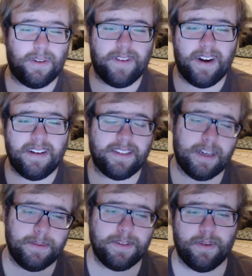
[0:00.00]
so far in the
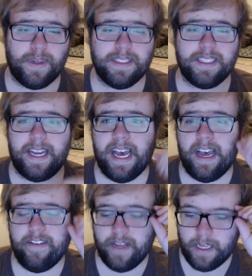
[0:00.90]
terms of the ones that I
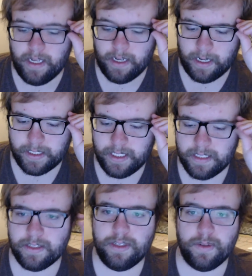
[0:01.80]
have.
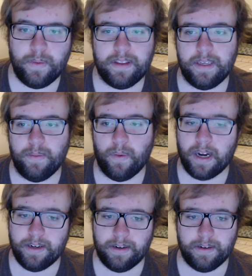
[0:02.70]
Season 2 with the
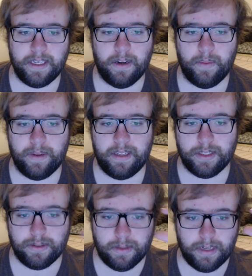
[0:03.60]
walker, with
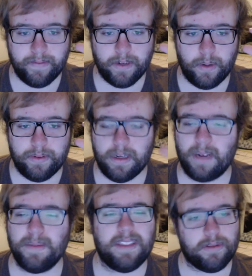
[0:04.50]
the screwdriver going through
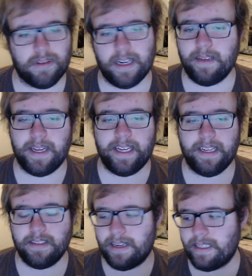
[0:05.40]
it, I'm still trying to get my
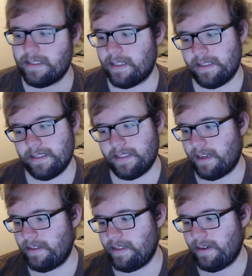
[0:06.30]
hands on it. It's,
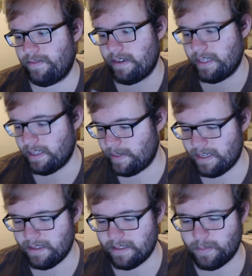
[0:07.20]
very
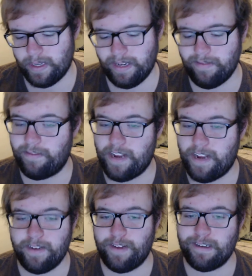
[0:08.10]
limited at this point and
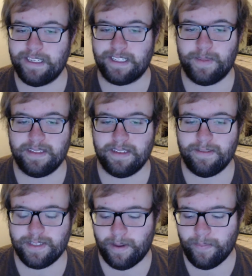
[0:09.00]
very, very
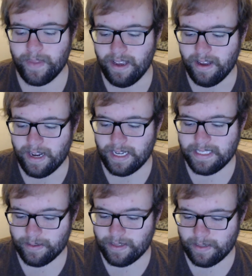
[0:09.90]
expensive, so I
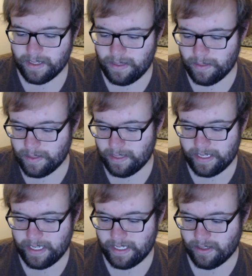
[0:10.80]
doubt that I'm going to be able to
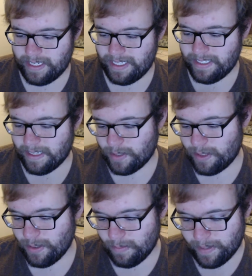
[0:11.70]
get my hands on it anytime
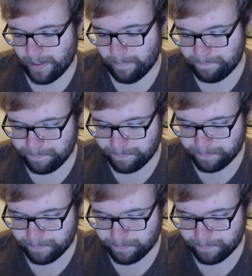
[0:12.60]
soon, but